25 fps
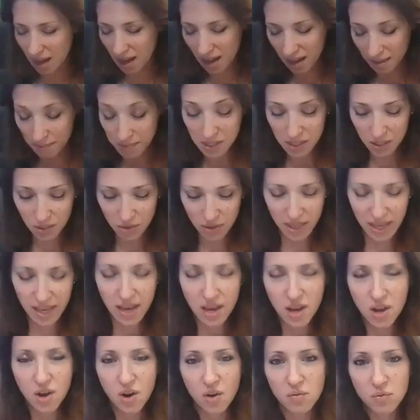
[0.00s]
absolutely.
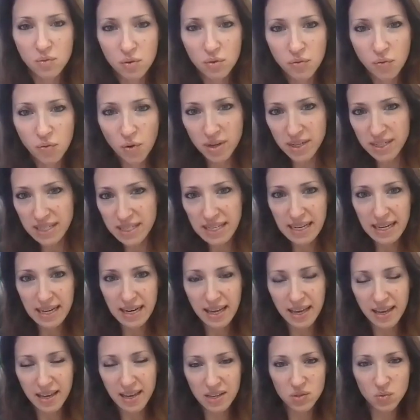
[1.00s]
Rule 14
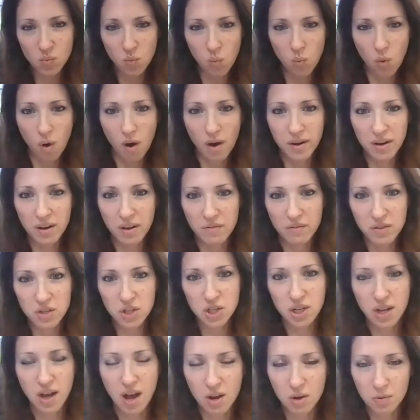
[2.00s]
is one of the
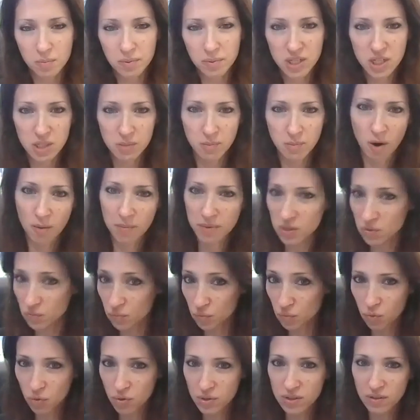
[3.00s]
Chicago Police Department's
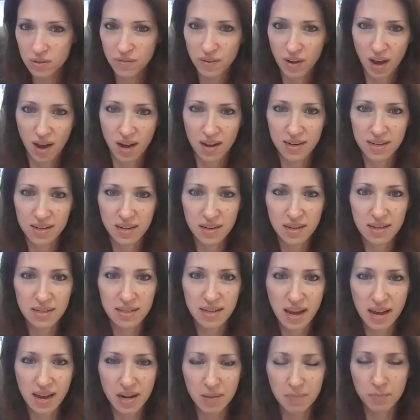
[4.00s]
rules of conduct,
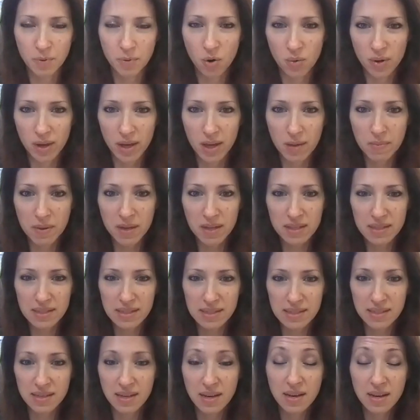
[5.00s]
and it
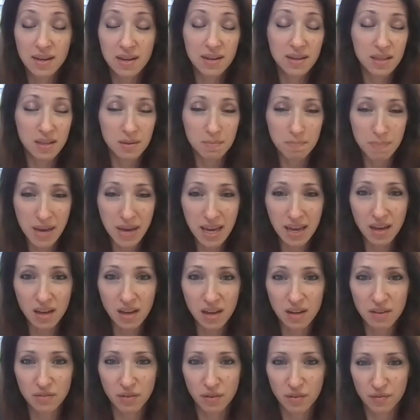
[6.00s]
prohibits the
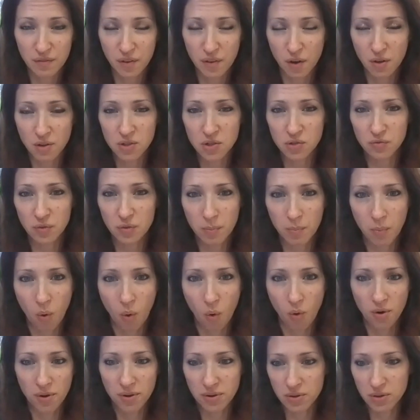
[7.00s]
making of a false
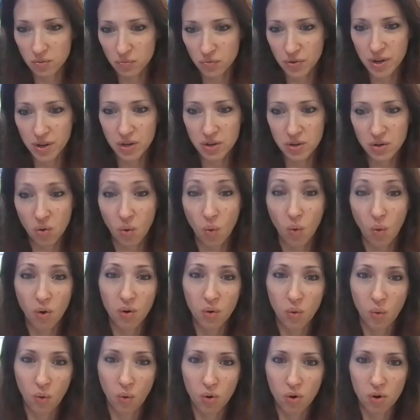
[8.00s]
report, written or
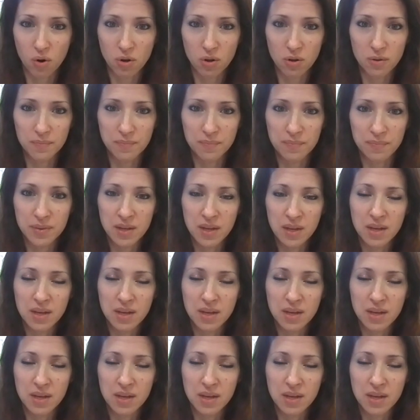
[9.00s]
oral.